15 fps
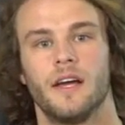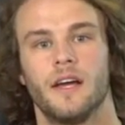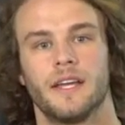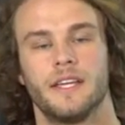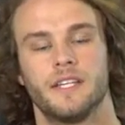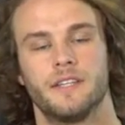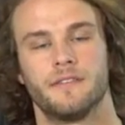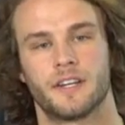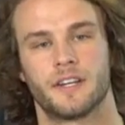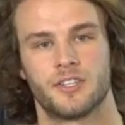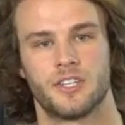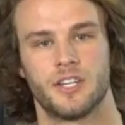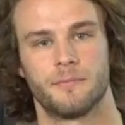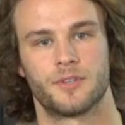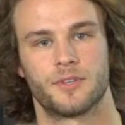heat
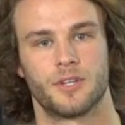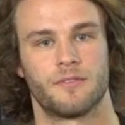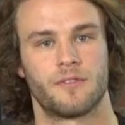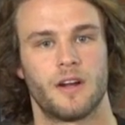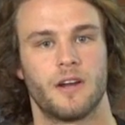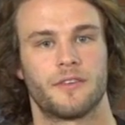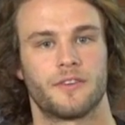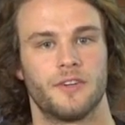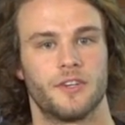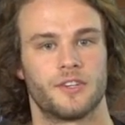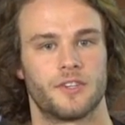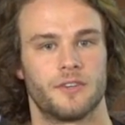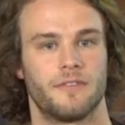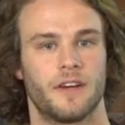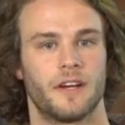deflection temperature of around
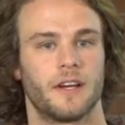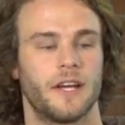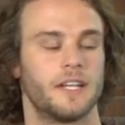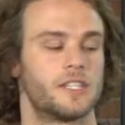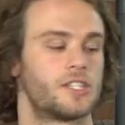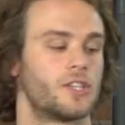300 Fahrenheit.